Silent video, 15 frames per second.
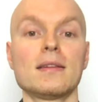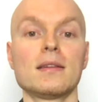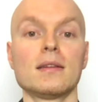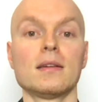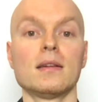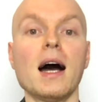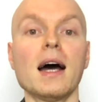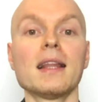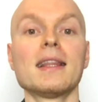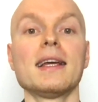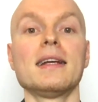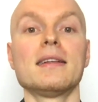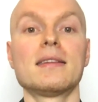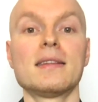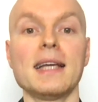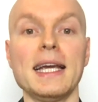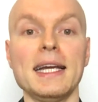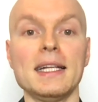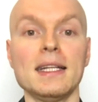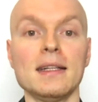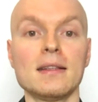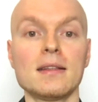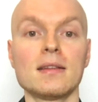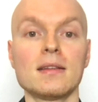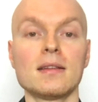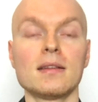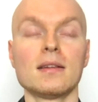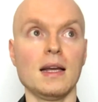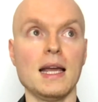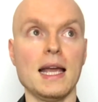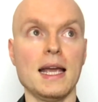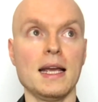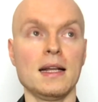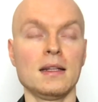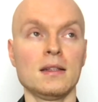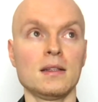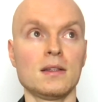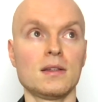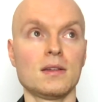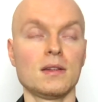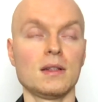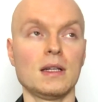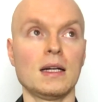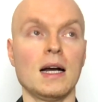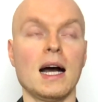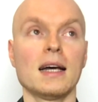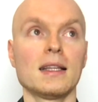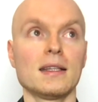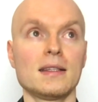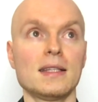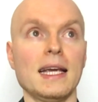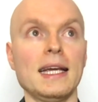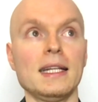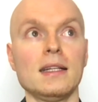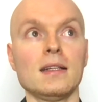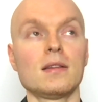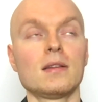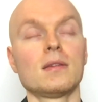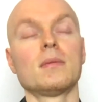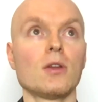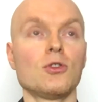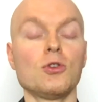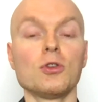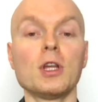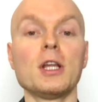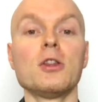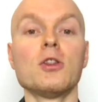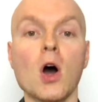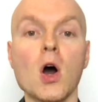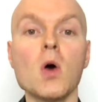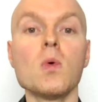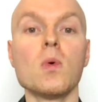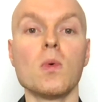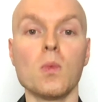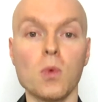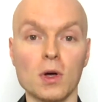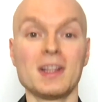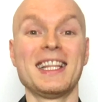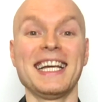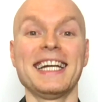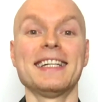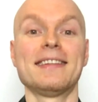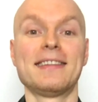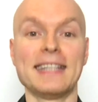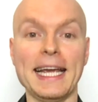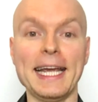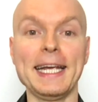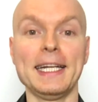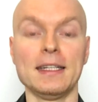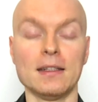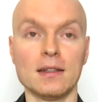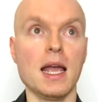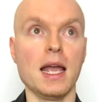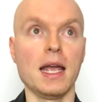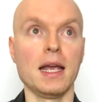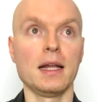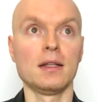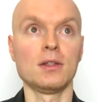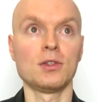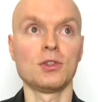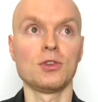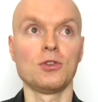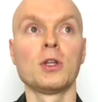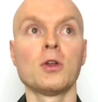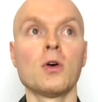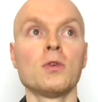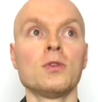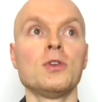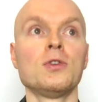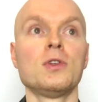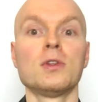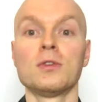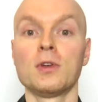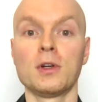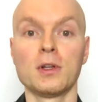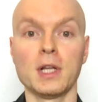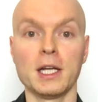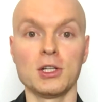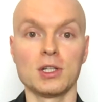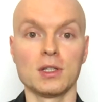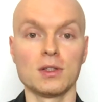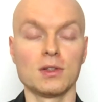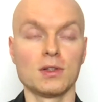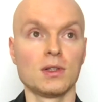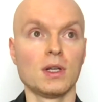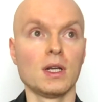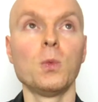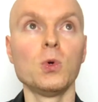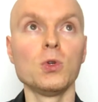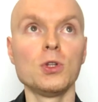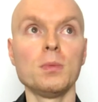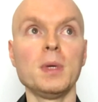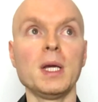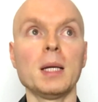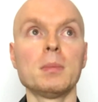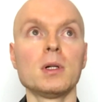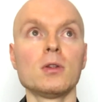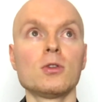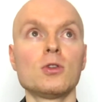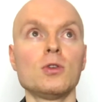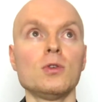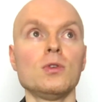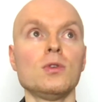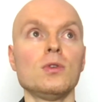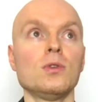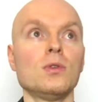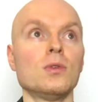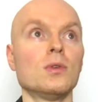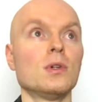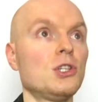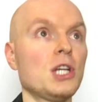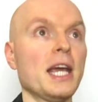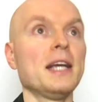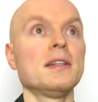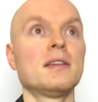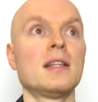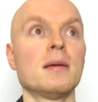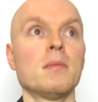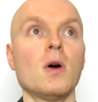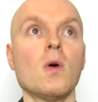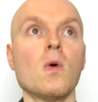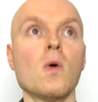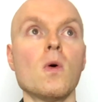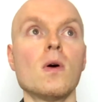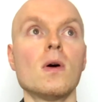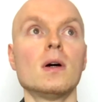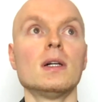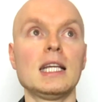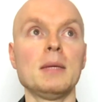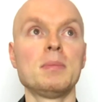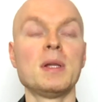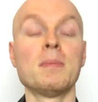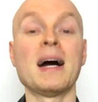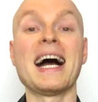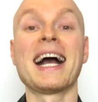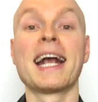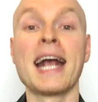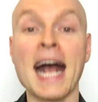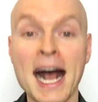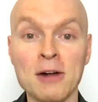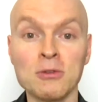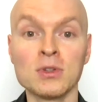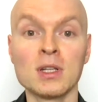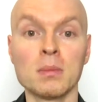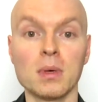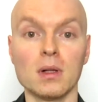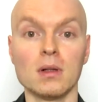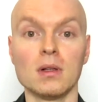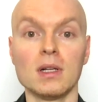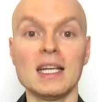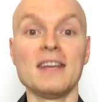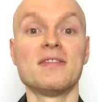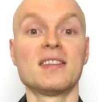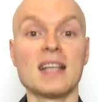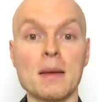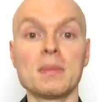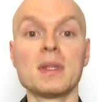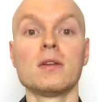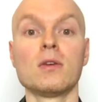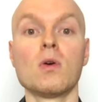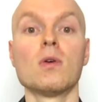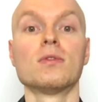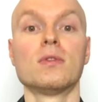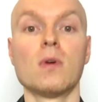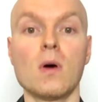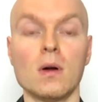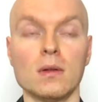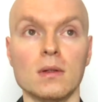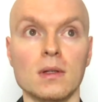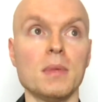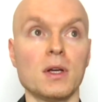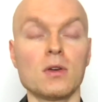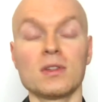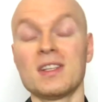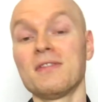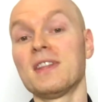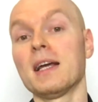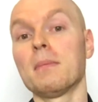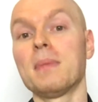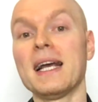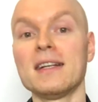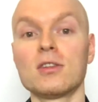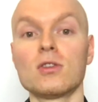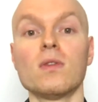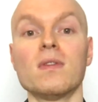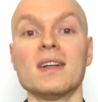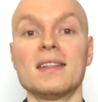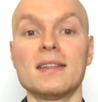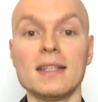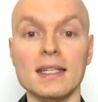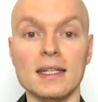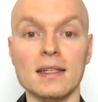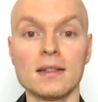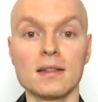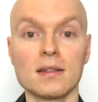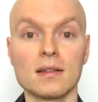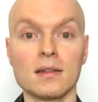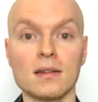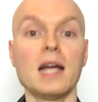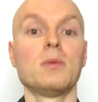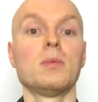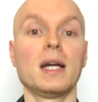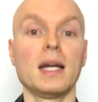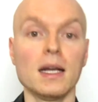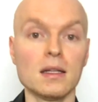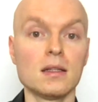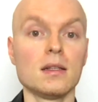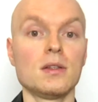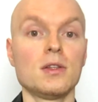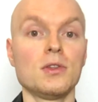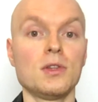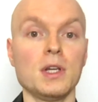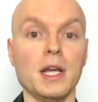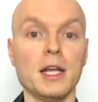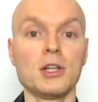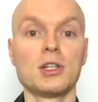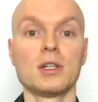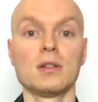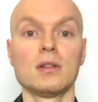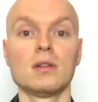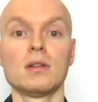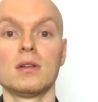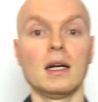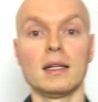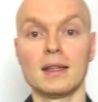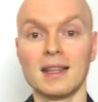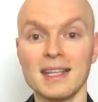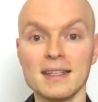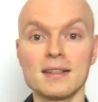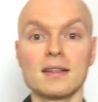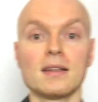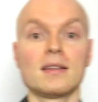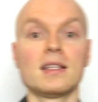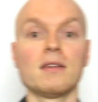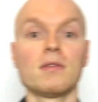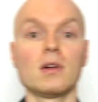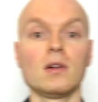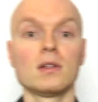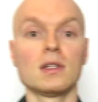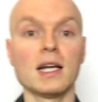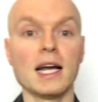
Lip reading: is, are they saying it? And are they saying it? Do they know what they are saying? And do they know New Zealand regulations? Would you be able to chase them or keep them accountable if something goes wrong? Because if they're based overseas, and we had this situation at least several